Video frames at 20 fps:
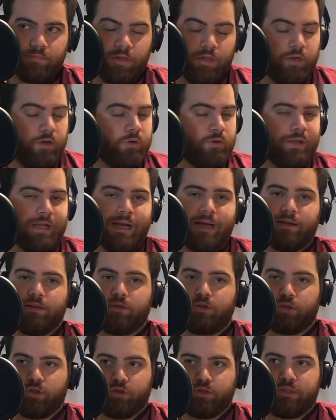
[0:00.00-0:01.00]
no lie,
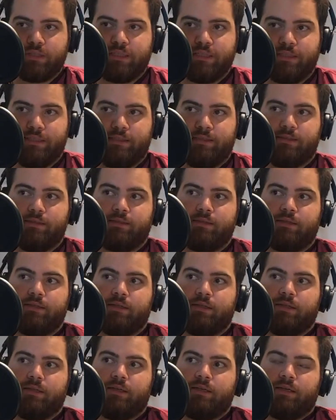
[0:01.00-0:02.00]
13,
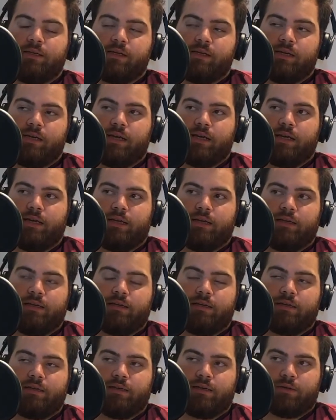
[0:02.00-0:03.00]
and
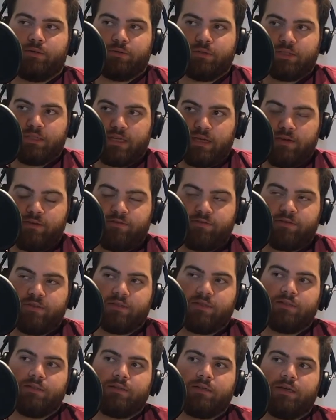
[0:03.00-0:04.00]
I was
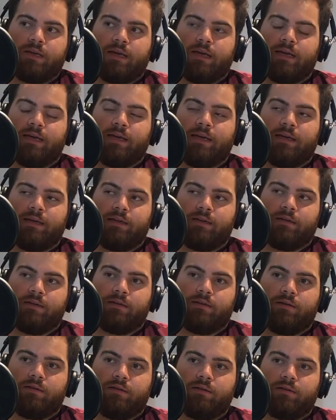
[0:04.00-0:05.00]
saving, and
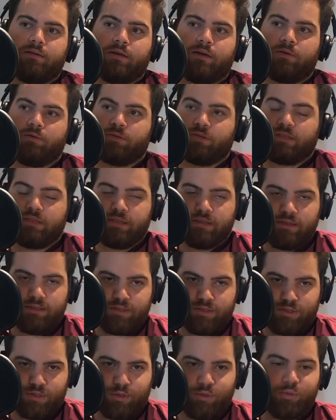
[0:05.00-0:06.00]
I was still
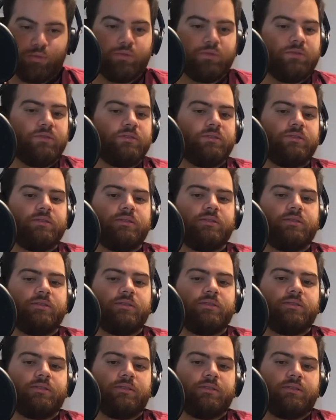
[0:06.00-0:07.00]
in school.
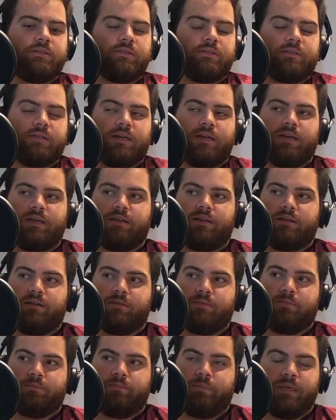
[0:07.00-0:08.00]
I had
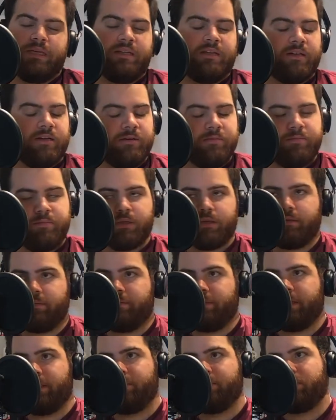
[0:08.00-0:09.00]
a beat up
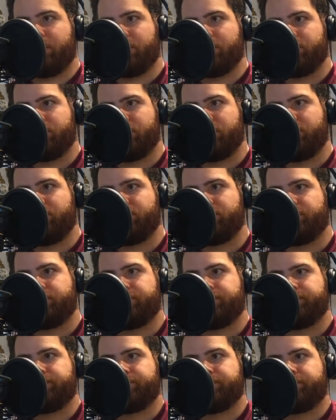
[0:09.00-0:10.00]
BMW.
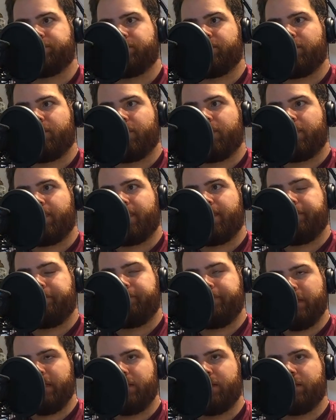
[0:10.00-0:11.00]

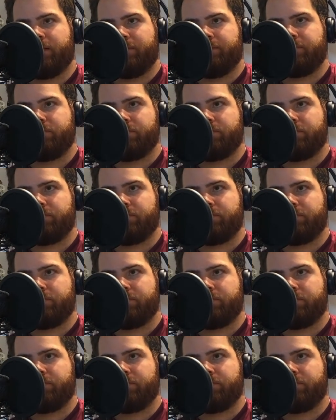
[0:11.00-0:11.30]
Beat up.